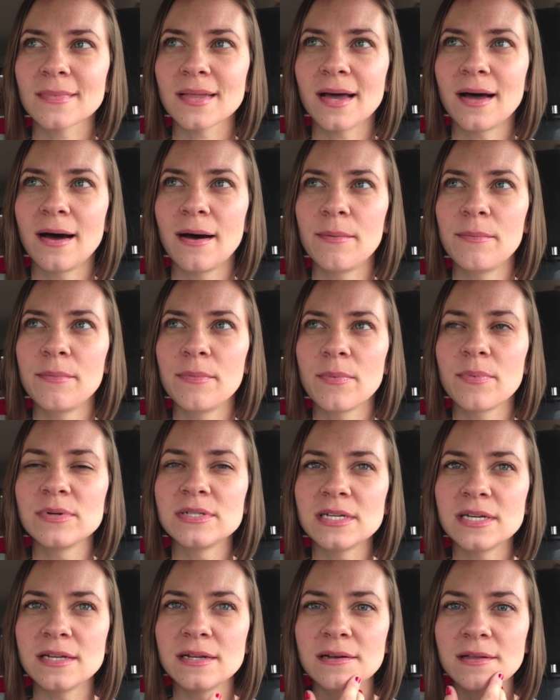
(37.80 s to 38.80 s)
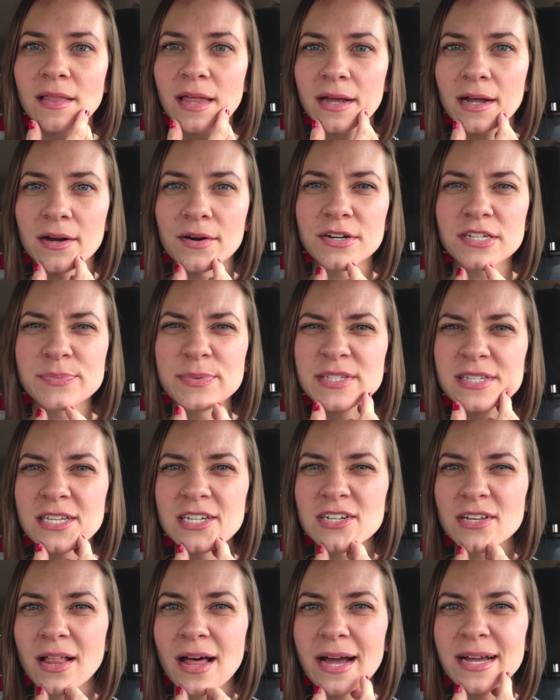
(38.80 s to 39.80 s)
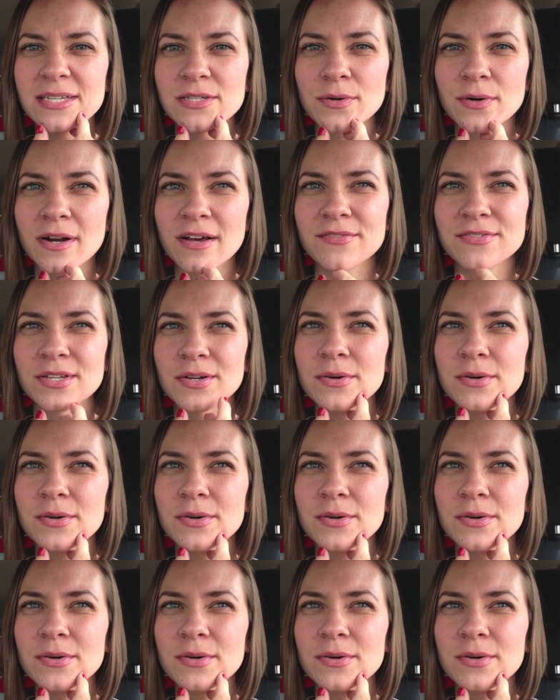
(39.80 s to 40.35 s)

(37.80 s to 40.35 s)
um, did like a Christmas in July sort of.